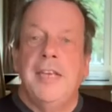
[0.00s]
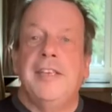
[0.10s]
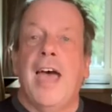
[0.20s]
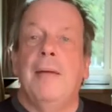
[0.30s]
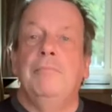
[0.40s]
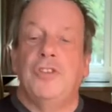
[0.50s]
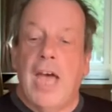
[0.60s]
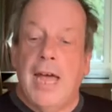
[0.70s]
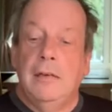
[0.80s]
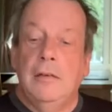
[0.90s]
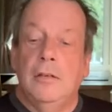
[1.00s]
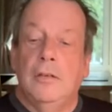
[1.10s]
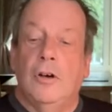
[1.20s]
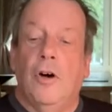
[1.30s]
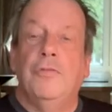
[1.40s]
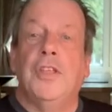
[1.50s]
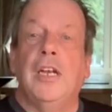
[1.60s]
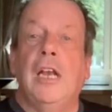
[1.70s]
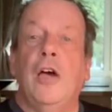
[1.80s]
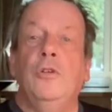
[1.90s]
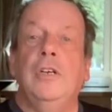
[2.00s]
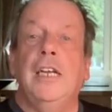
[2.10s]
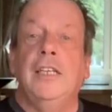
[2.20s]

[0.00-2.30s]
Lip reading: Tamtan of the lonely